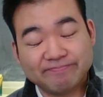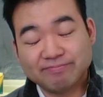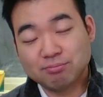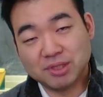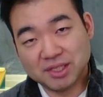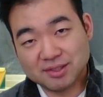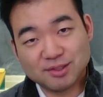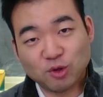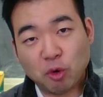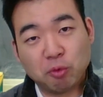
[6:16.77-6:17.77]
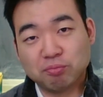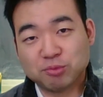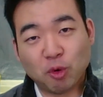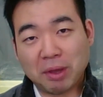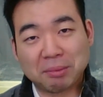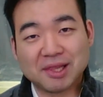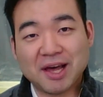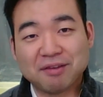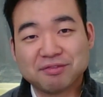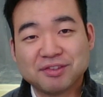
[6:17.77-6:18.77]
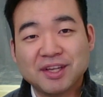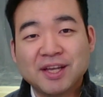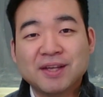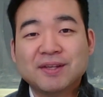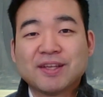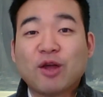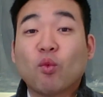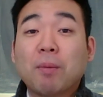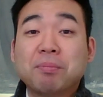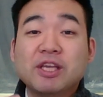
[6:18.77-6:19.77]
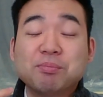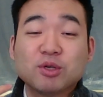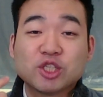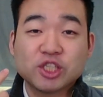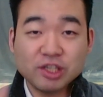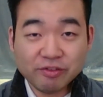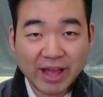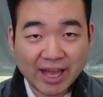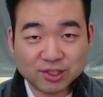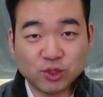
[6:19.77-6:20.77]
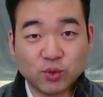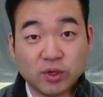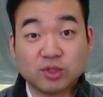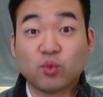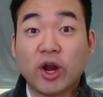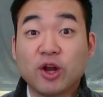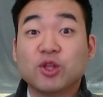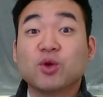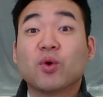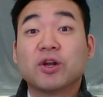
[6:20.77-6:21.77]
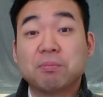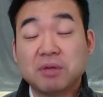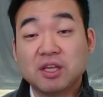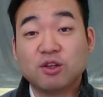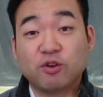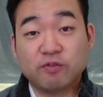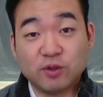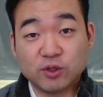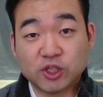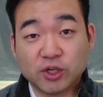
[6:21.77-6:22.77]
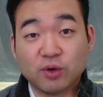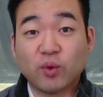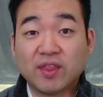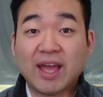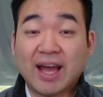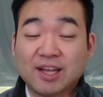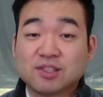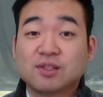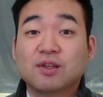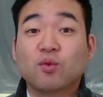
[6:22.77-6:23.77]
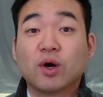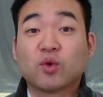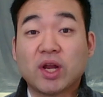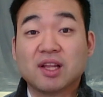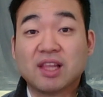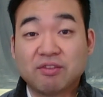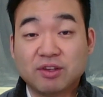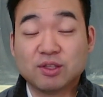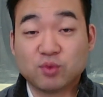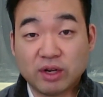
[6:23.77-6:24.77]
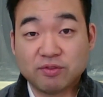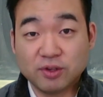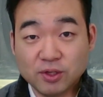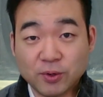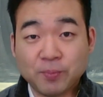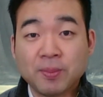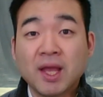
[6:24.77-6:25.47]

Please, don't make me laugh. Okay, what people should have asked you was, where do you want to be in your future when they asked what grade 11 is right for you?